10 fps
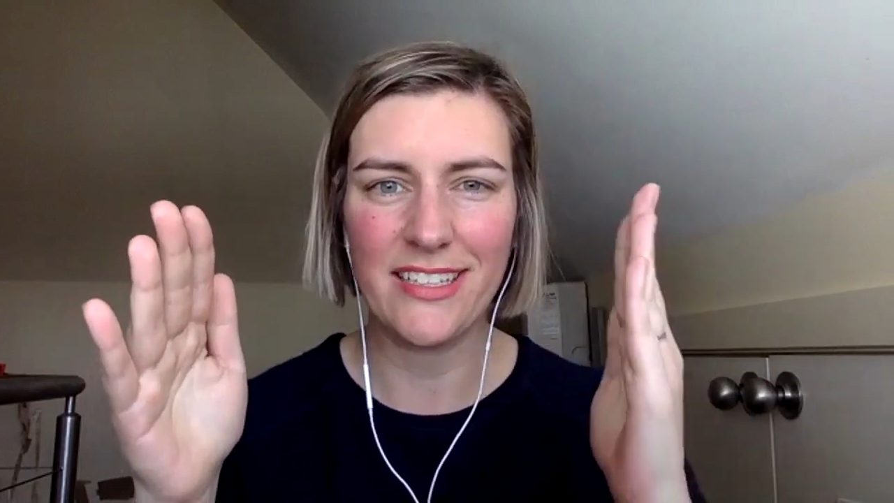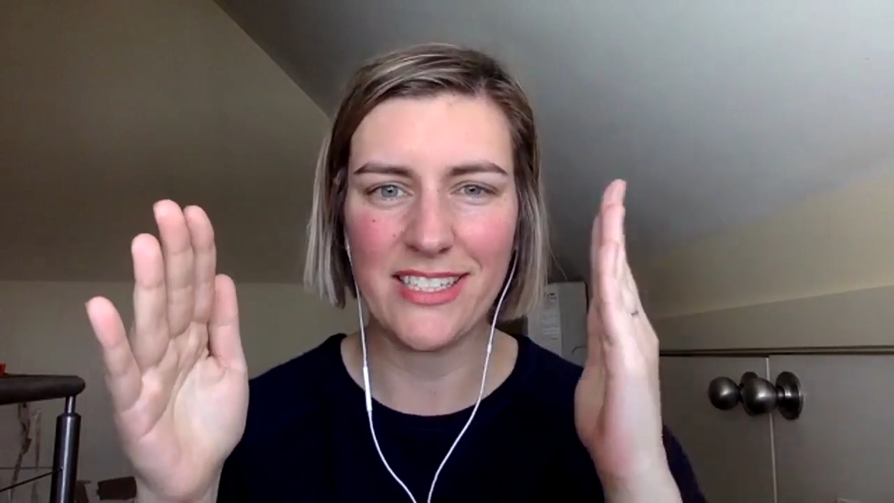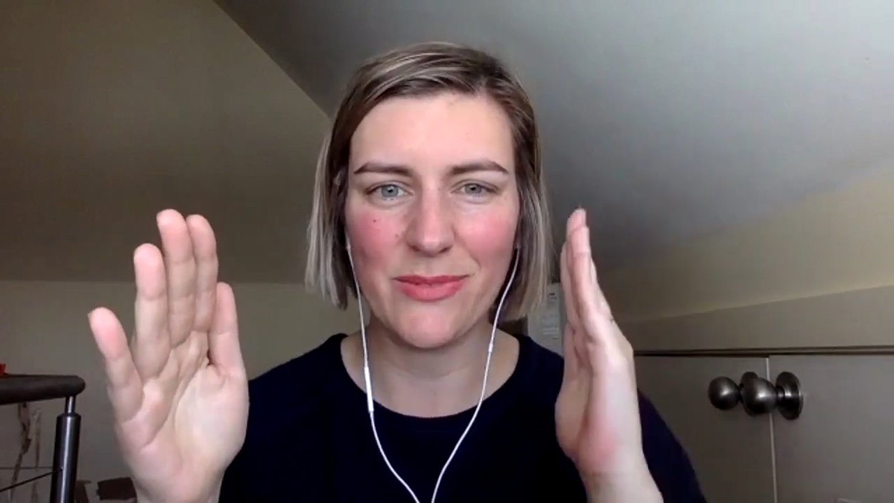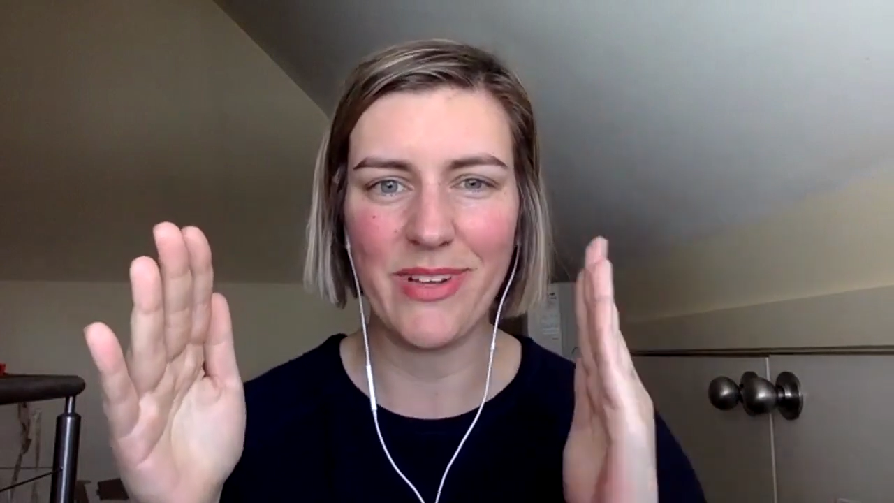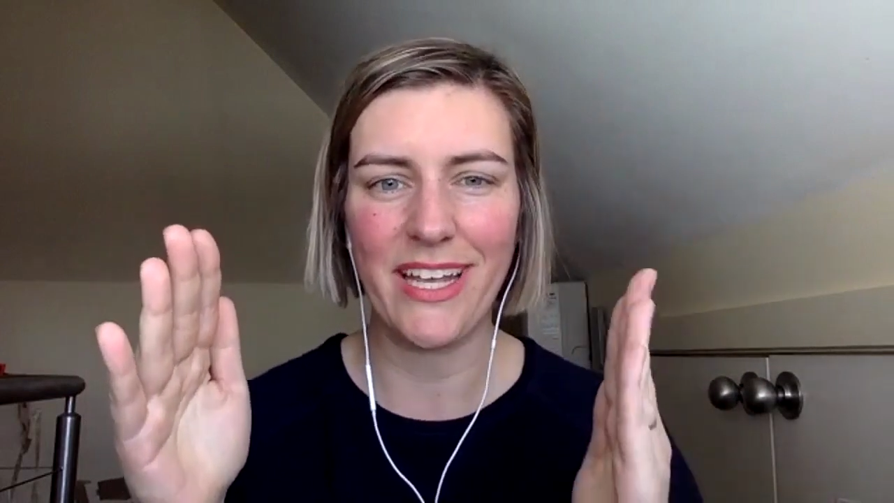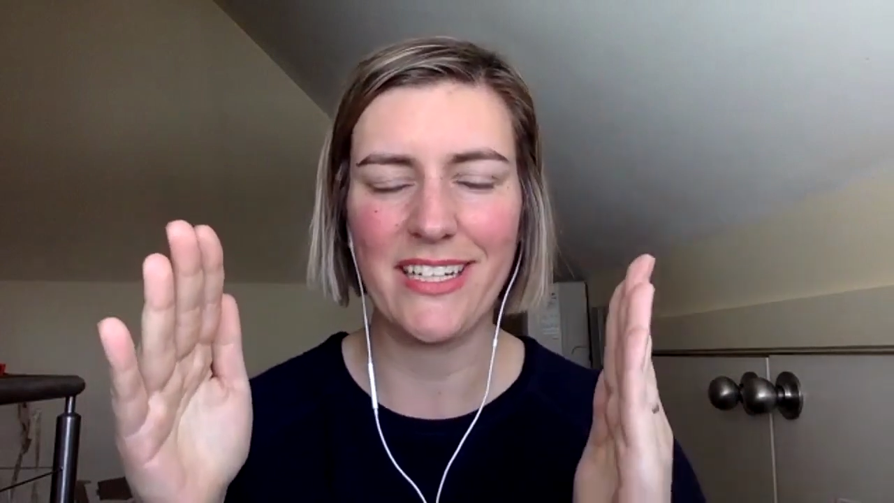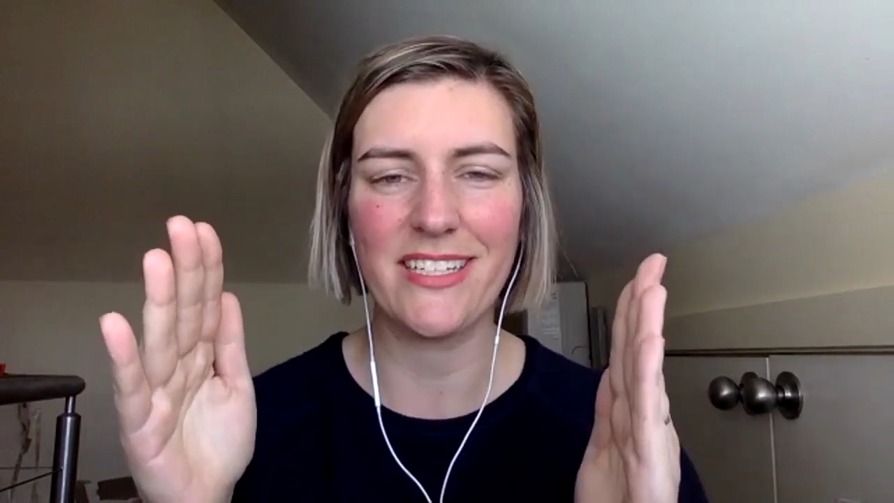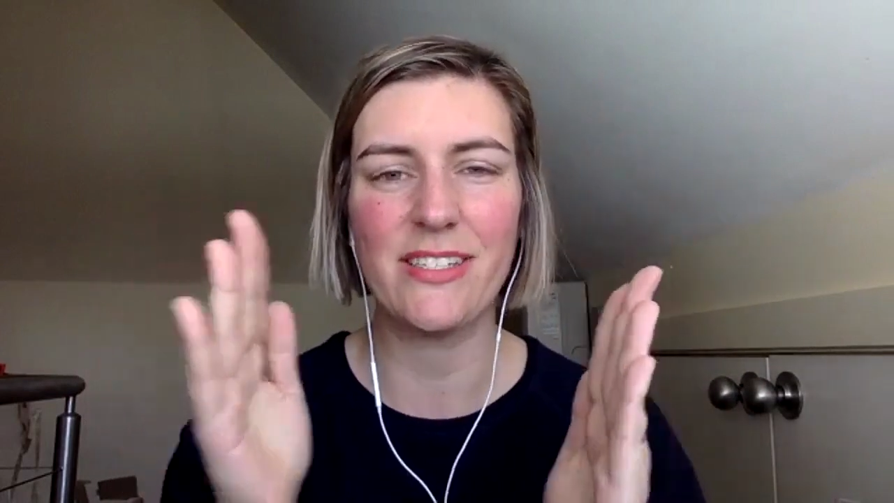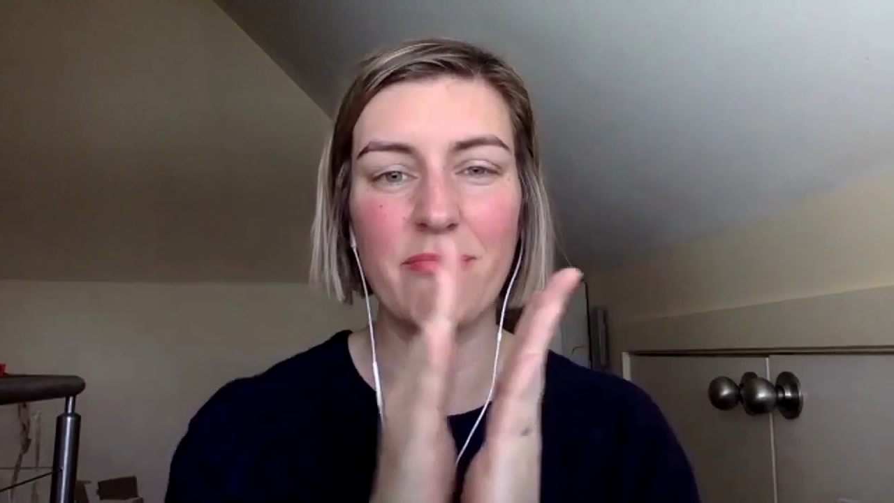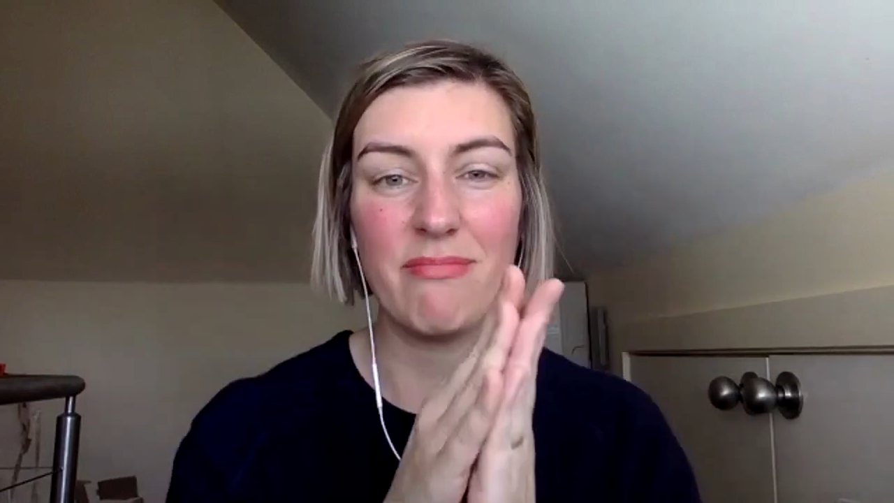is a man
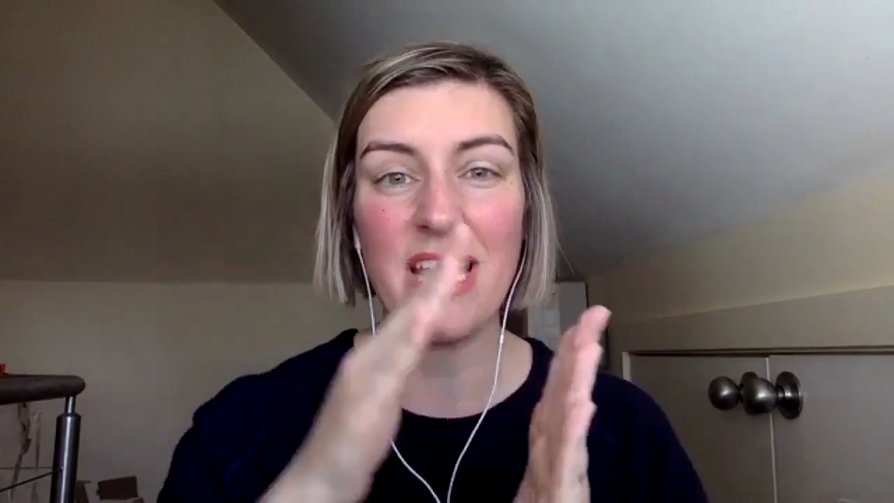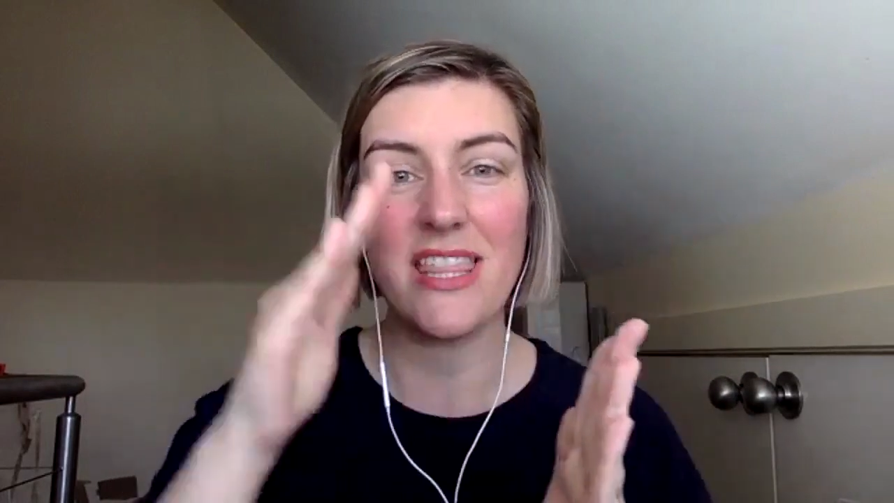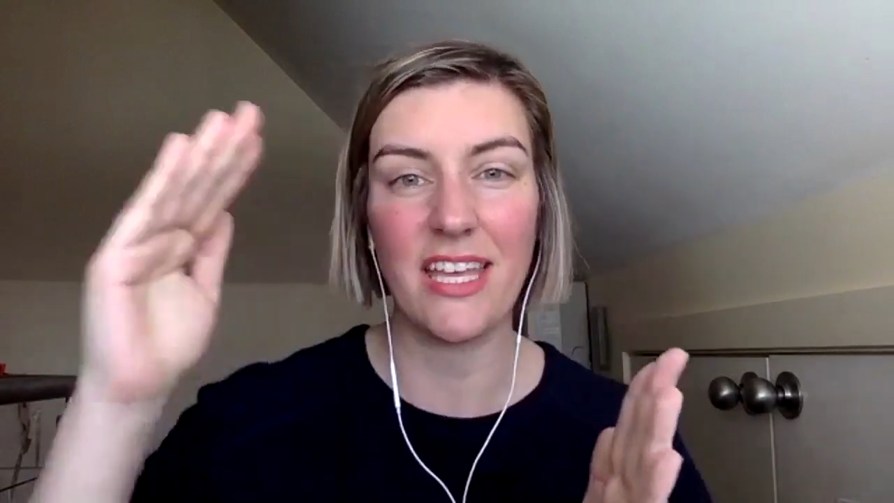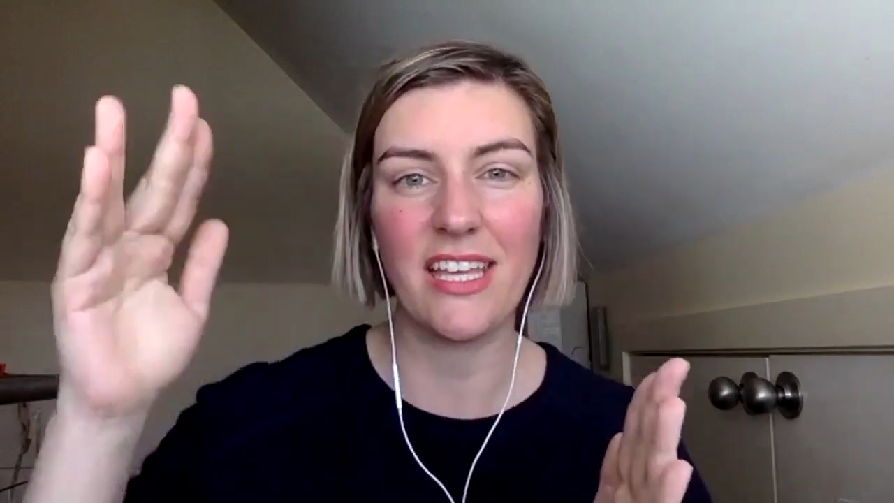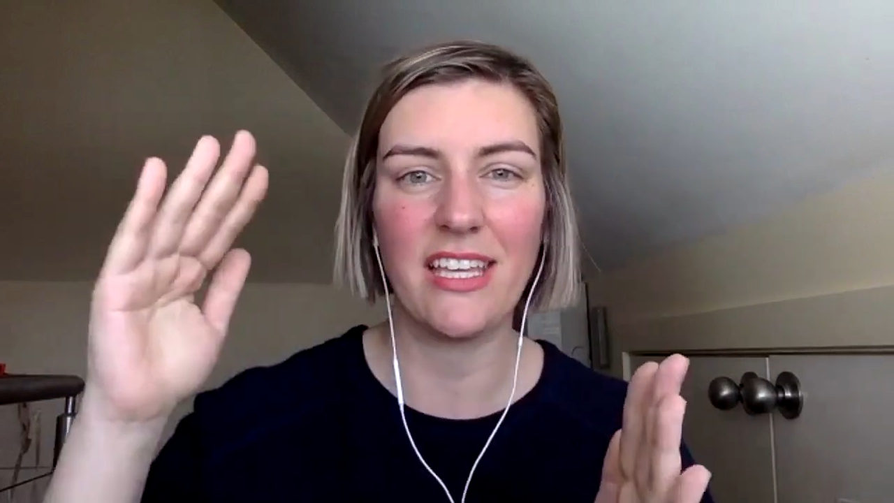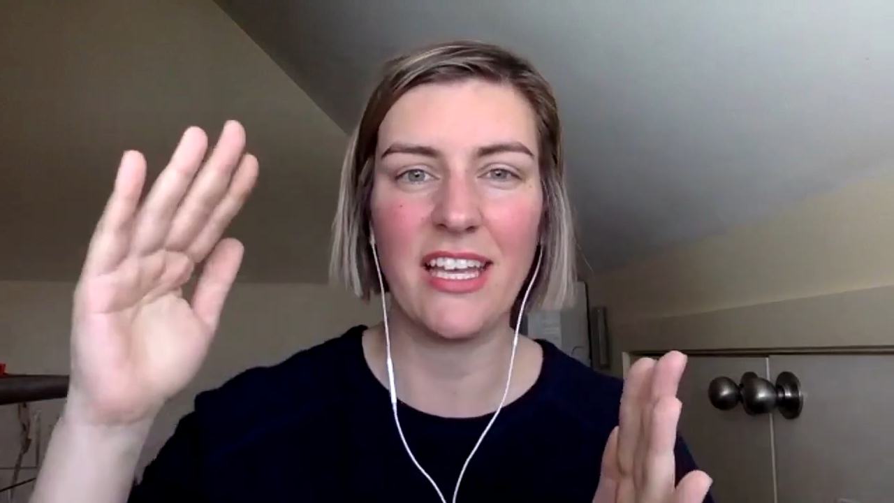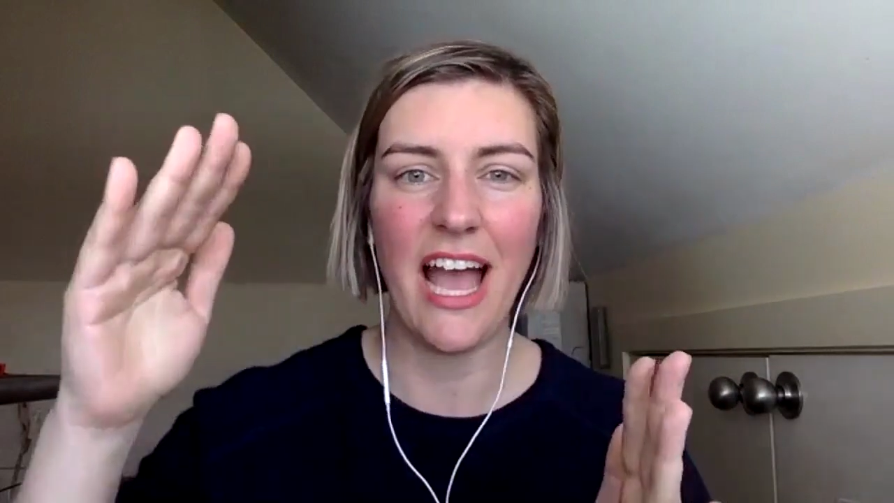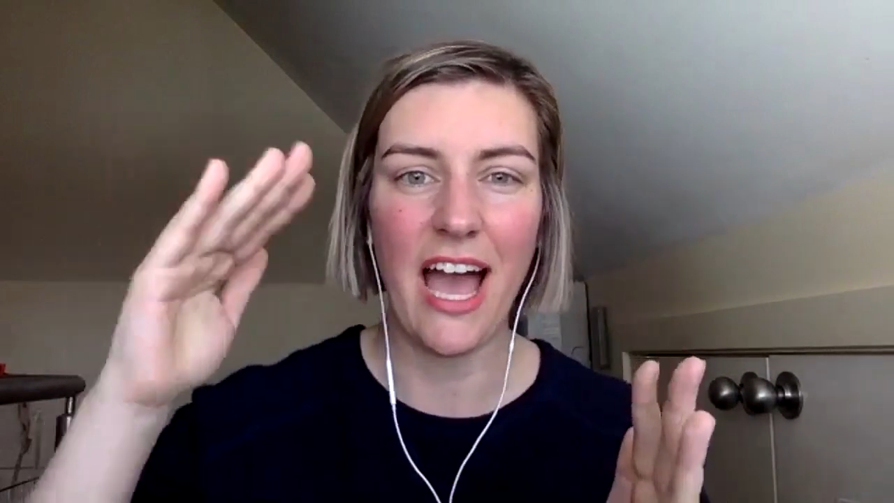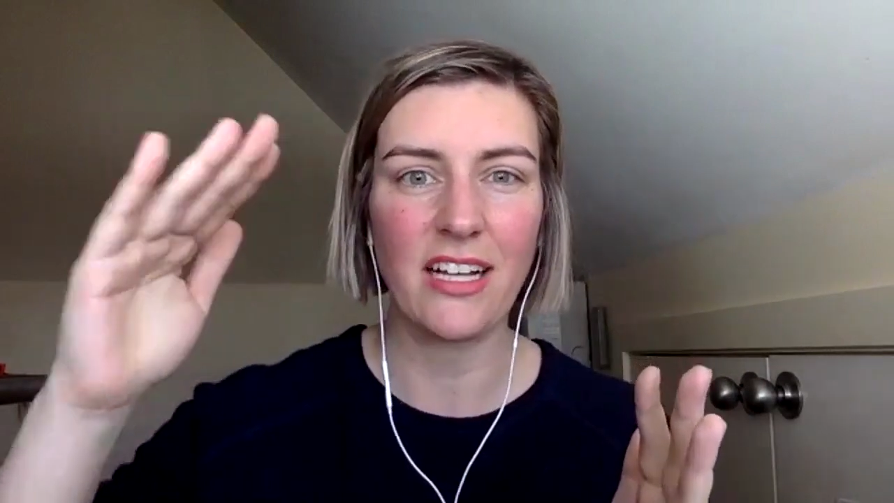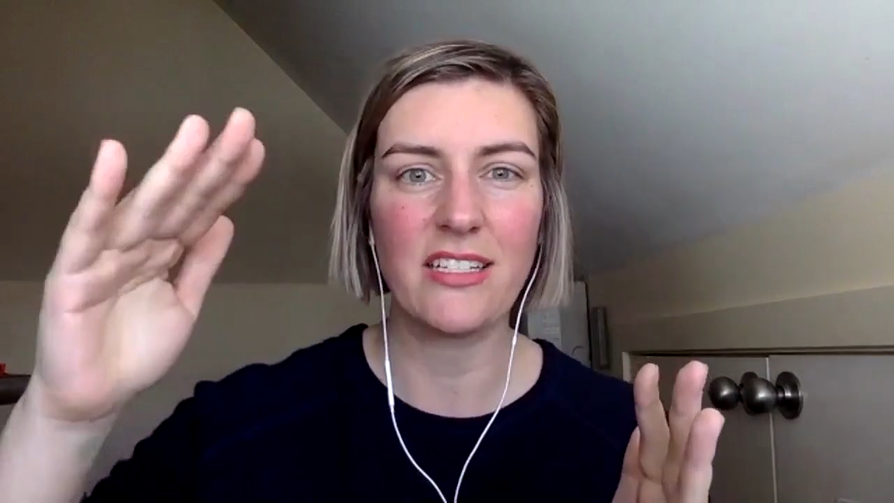doesn't mean that he
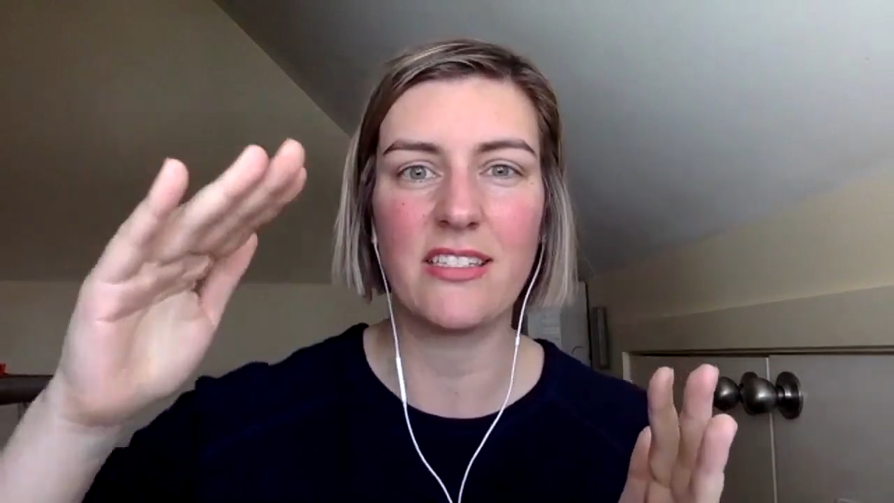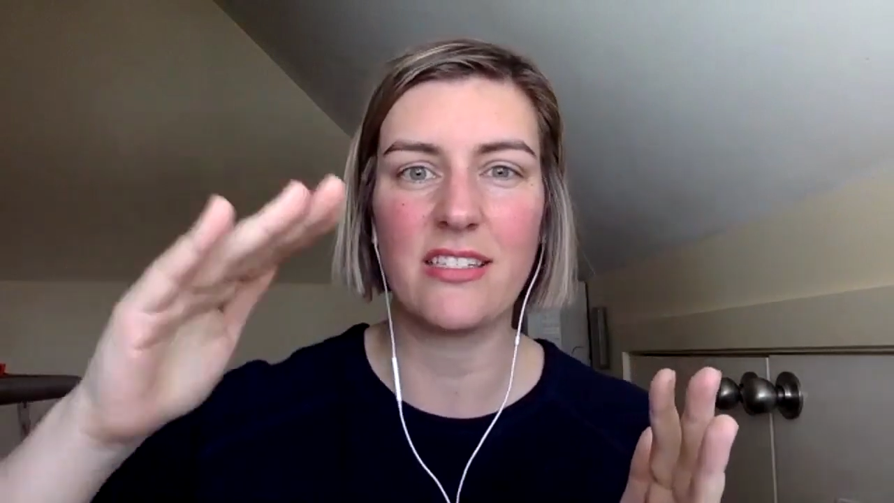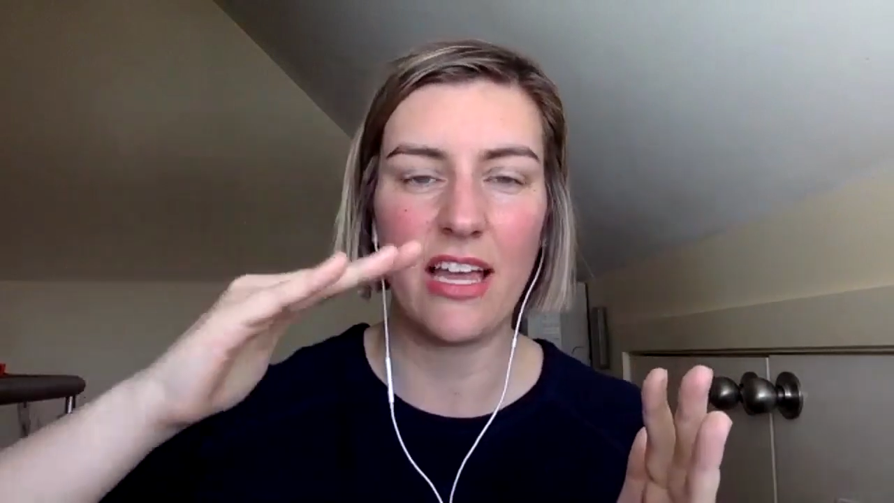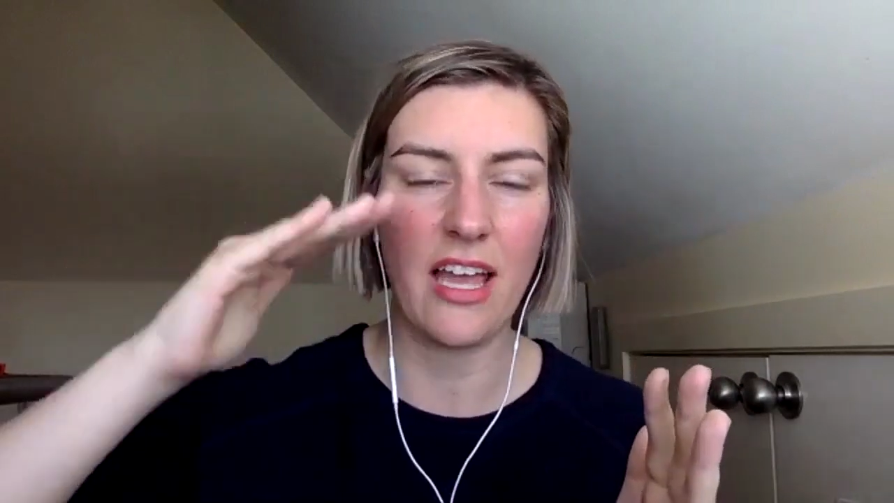acts